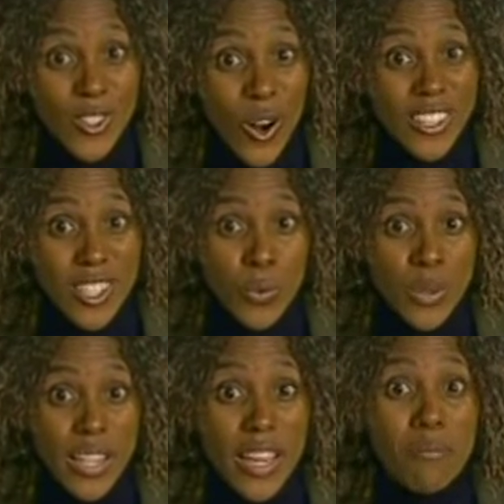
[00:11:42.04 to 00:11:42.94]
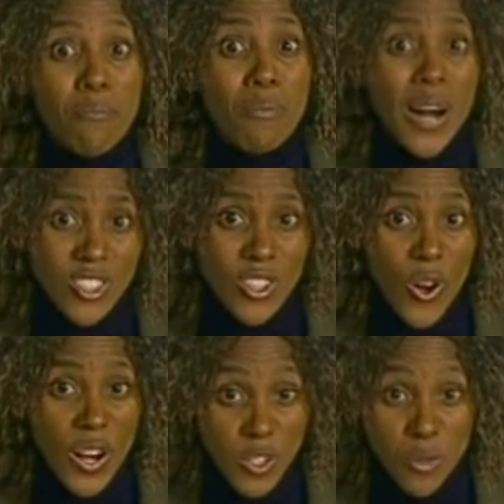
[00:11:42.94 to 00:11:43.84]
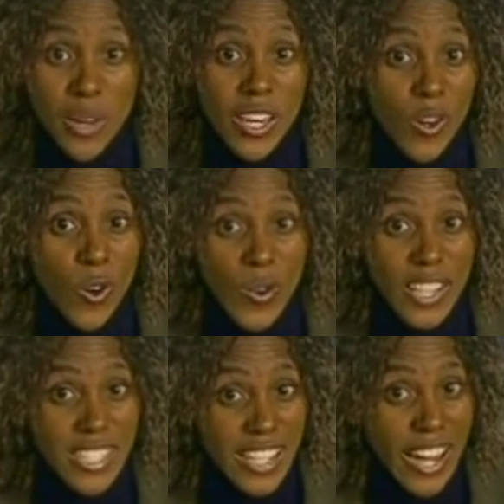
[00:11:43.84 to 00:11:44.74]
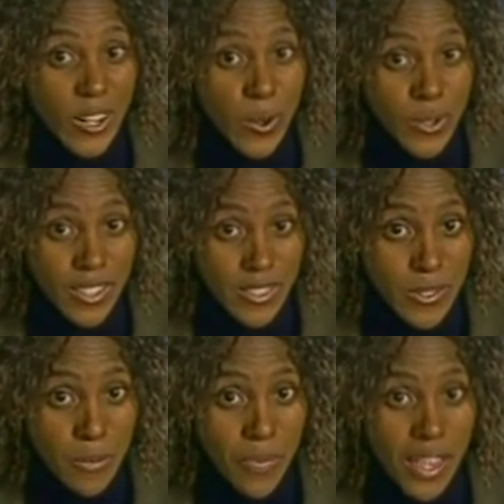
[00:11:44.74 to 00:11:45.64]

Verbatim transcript: doctors would take much longer to make a correct diagnosis.